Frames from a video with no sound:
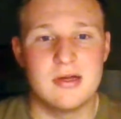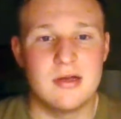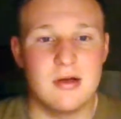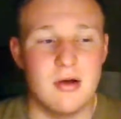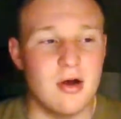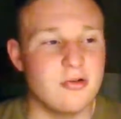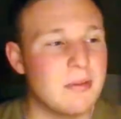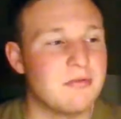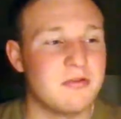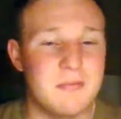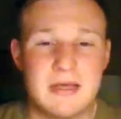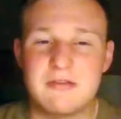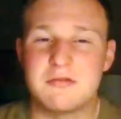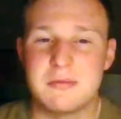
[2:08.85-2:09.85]
Our job is to
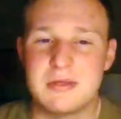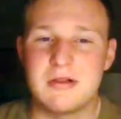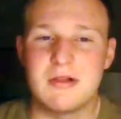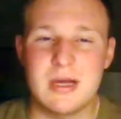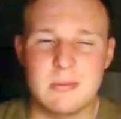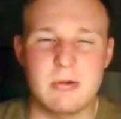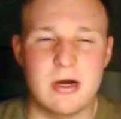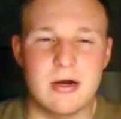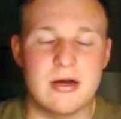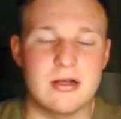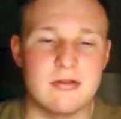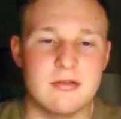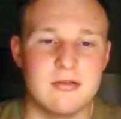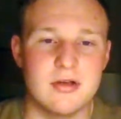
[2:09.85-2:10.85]
basically be the
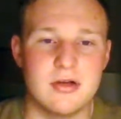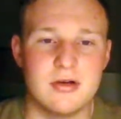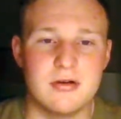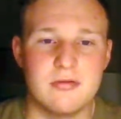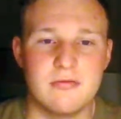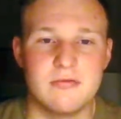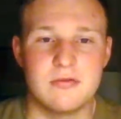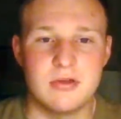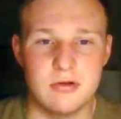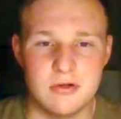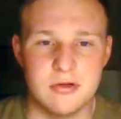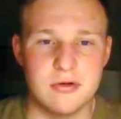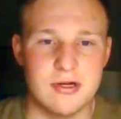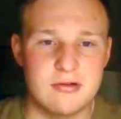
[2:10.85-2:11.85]
librarians of your
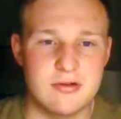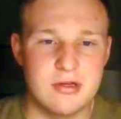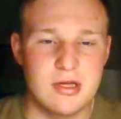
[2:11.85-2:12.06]
unit.